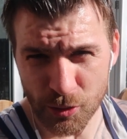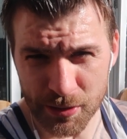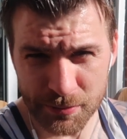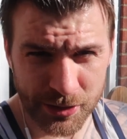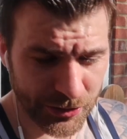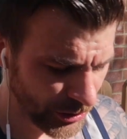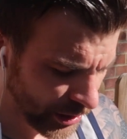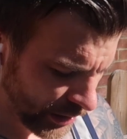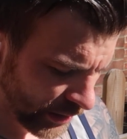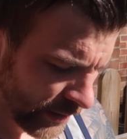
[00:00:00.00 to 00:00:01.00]
a little bit because
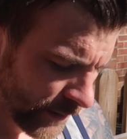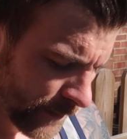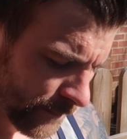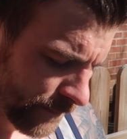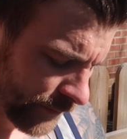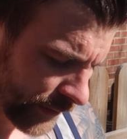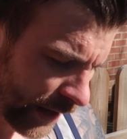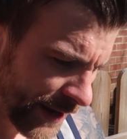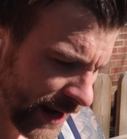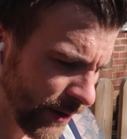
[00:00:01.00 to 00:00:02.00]

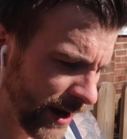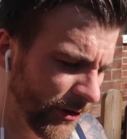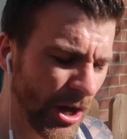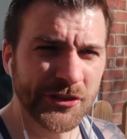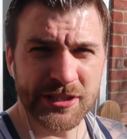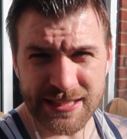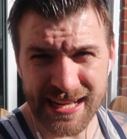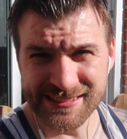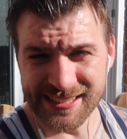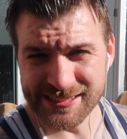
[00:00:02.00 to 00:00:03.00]
I now have an
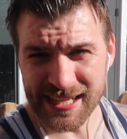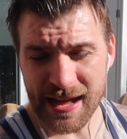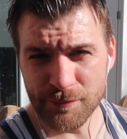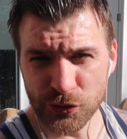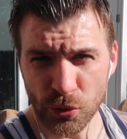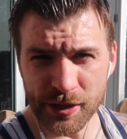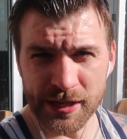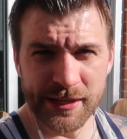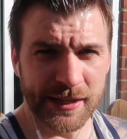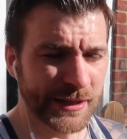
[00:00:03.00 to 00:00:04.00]
understanding that
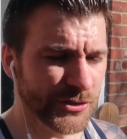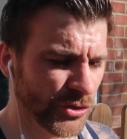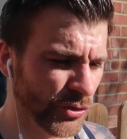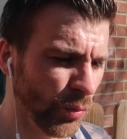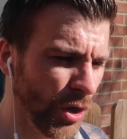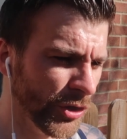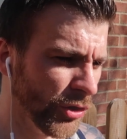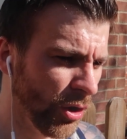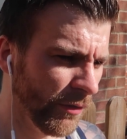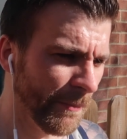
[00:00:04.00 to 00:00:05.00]
talking is just
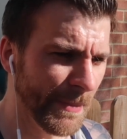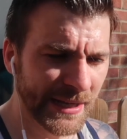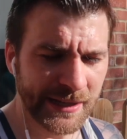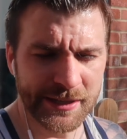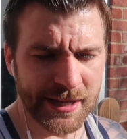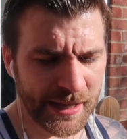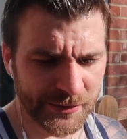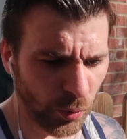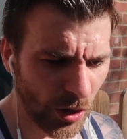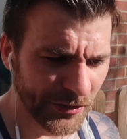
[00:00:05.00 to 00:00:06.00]
one of a million
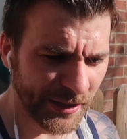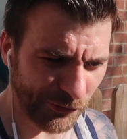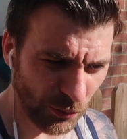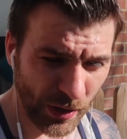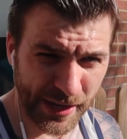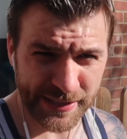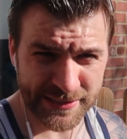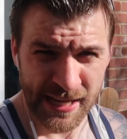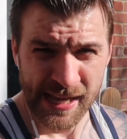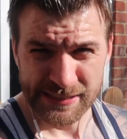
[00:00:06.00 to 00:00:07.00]
and one different
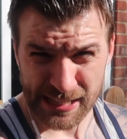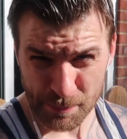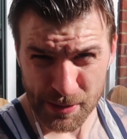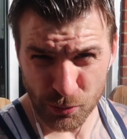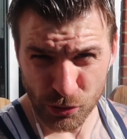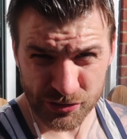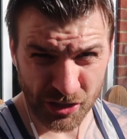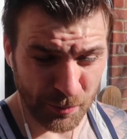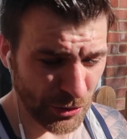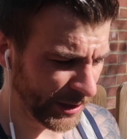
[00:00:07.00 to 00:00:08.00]
ways that people look
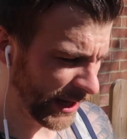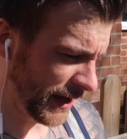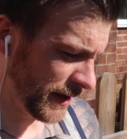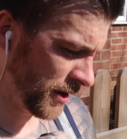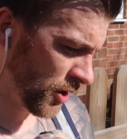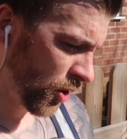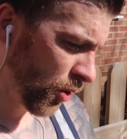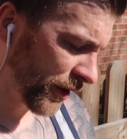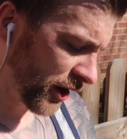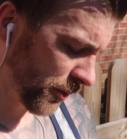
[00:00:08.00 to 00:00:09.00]
to communicate
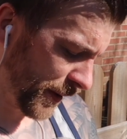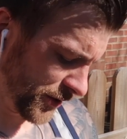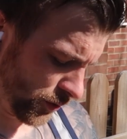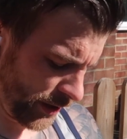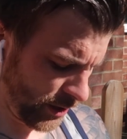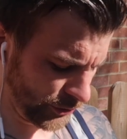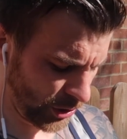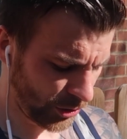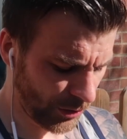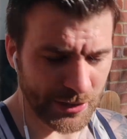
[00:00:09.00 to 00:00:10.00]
when I look back to when I was
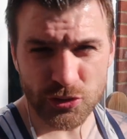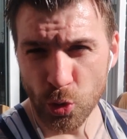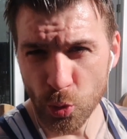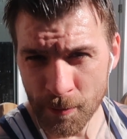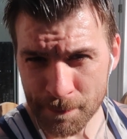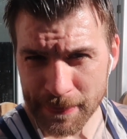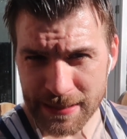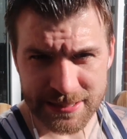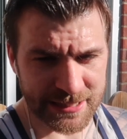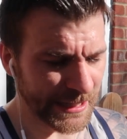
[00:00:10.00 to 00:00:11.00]
younger at school,
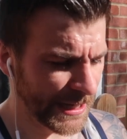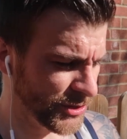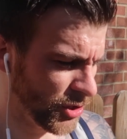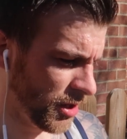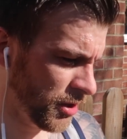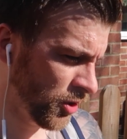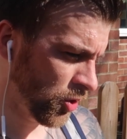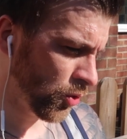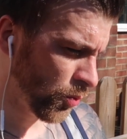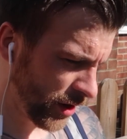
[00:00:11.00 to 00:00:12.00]
as a teenager,
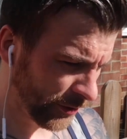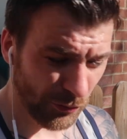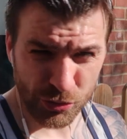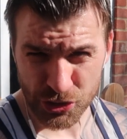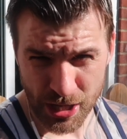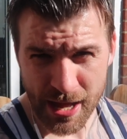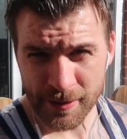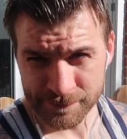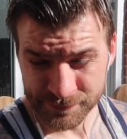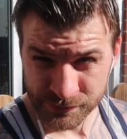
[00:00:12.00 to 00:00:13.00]
when I threw a
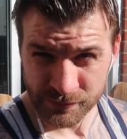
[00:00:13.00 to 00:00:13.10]
chair,